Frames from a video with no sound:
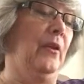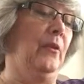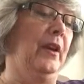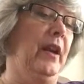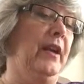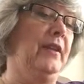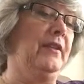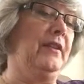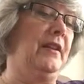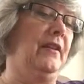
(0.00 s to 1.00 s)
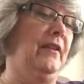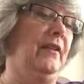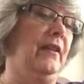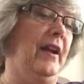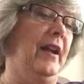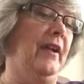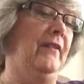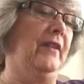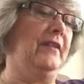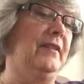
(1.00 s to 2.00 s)
When I consider thy
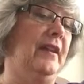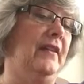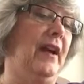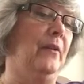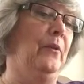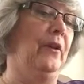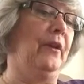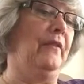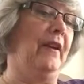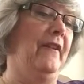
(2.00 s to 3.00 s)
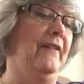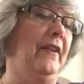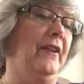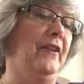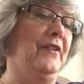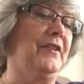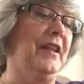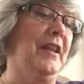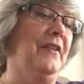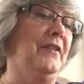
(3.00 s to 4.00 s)
heavens and thy work of thy fingers,
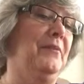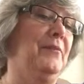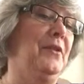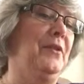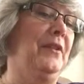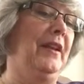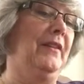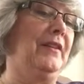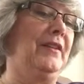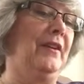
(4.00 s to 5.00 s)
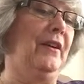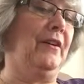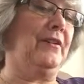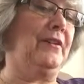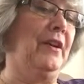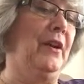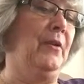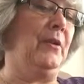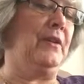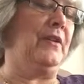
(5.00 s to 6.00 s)
the moon and the stars
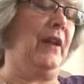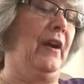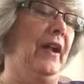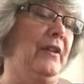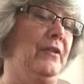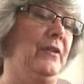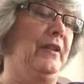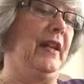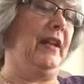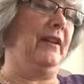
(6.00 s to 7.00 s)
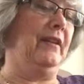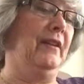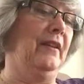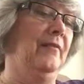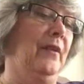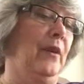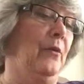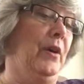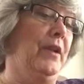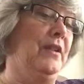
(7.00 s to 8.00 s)
which thou hast ordained,
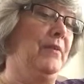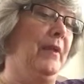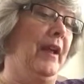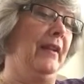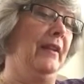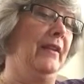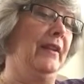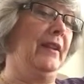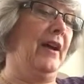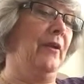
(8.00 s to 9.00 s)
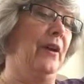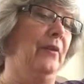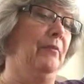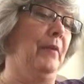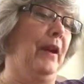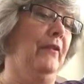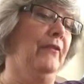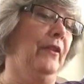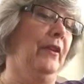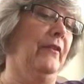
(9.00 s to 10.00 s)
what is man that thou art
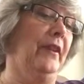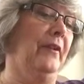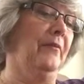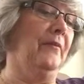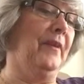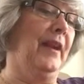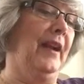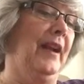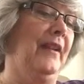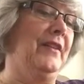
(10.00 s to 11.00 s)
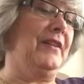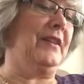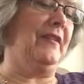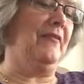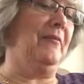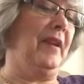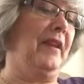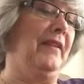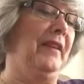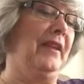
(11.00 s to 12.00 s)
mindful of him, and the son of
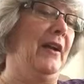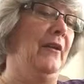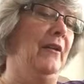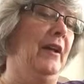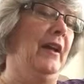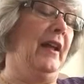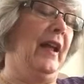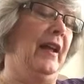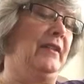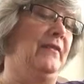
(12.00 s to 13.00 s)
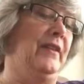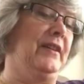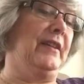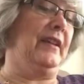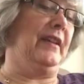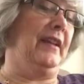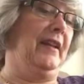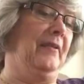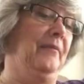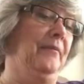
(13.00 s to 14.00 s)
man that thou hast visited
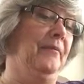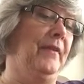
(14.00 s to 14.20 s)
him?